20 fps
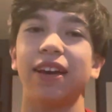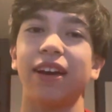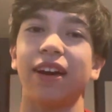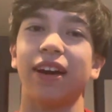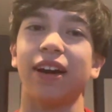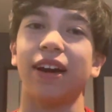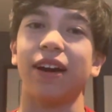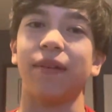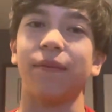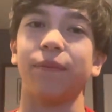
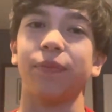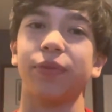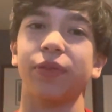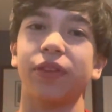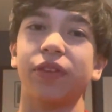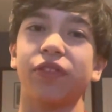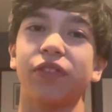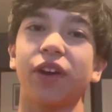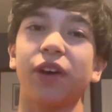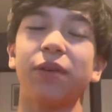
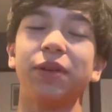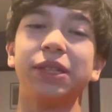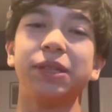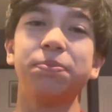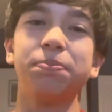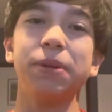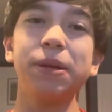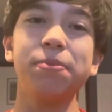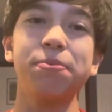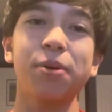As always,
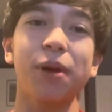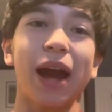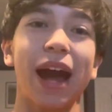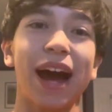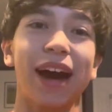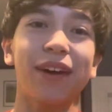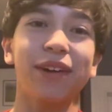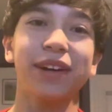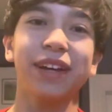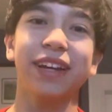be
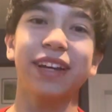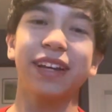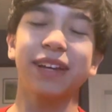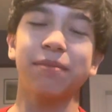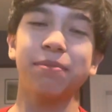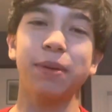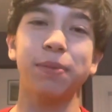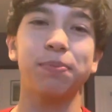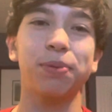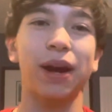proud
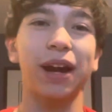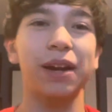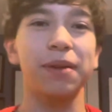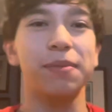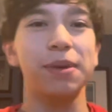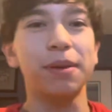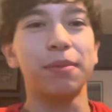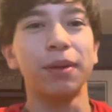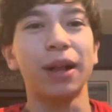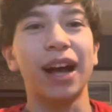to
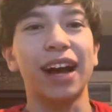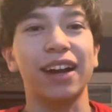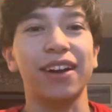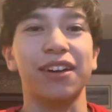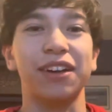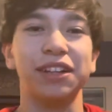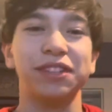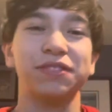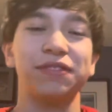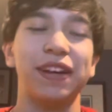be a
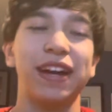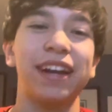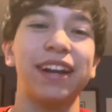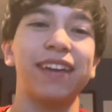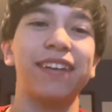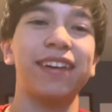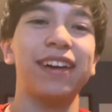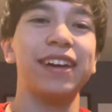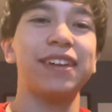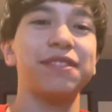Blackhawks fan, all
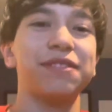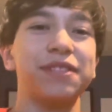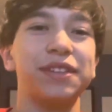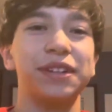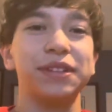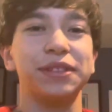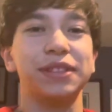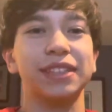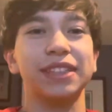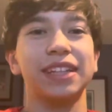right,
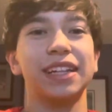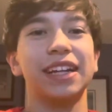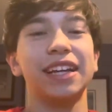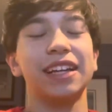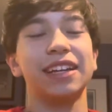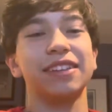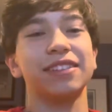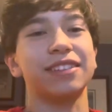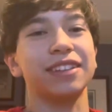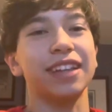folks?
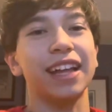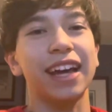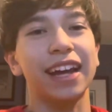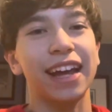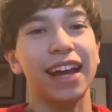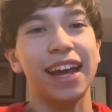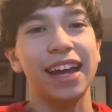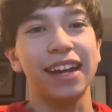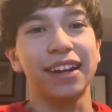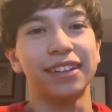There's a lot of
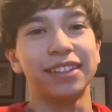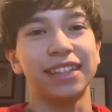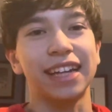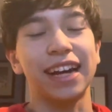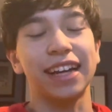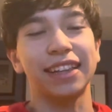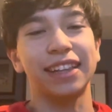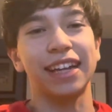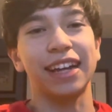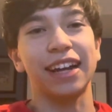haters
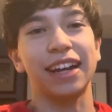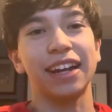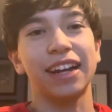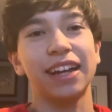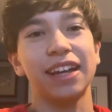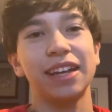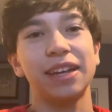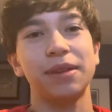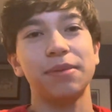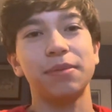out there,
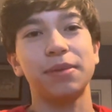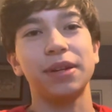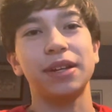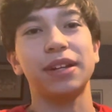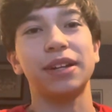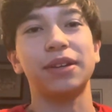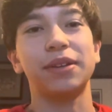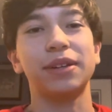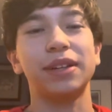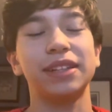but you
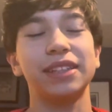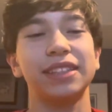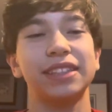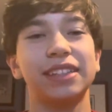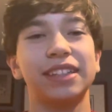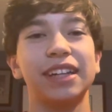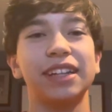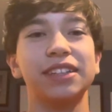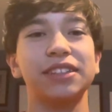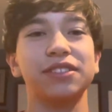know what?
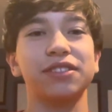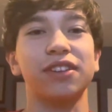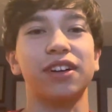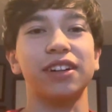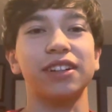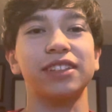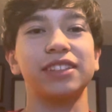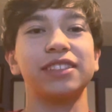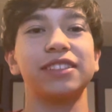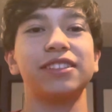Stay
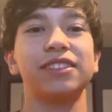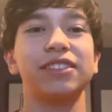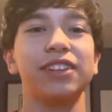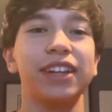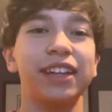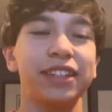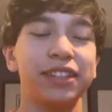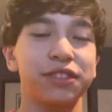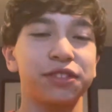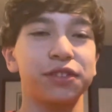strong,
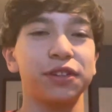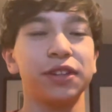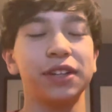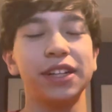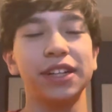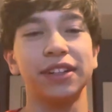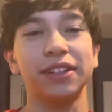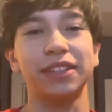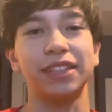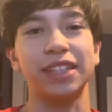stay true to
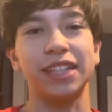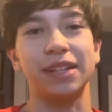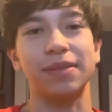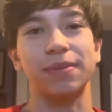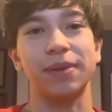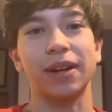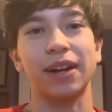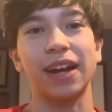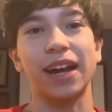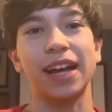your team,
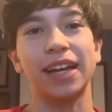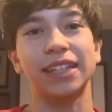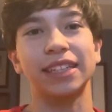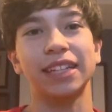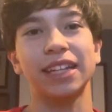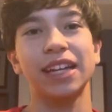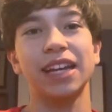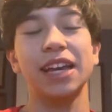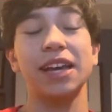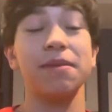all right?
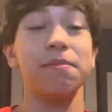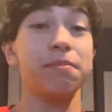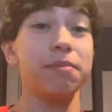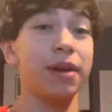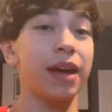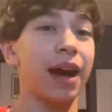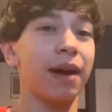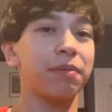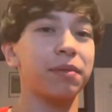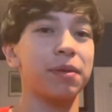
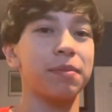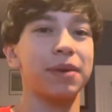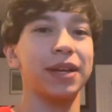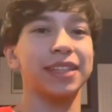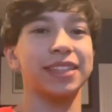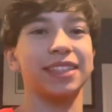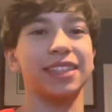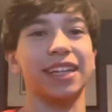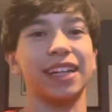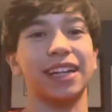Be
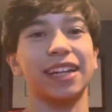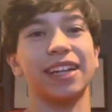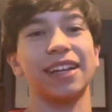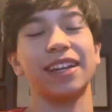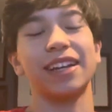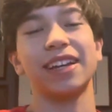optimistic,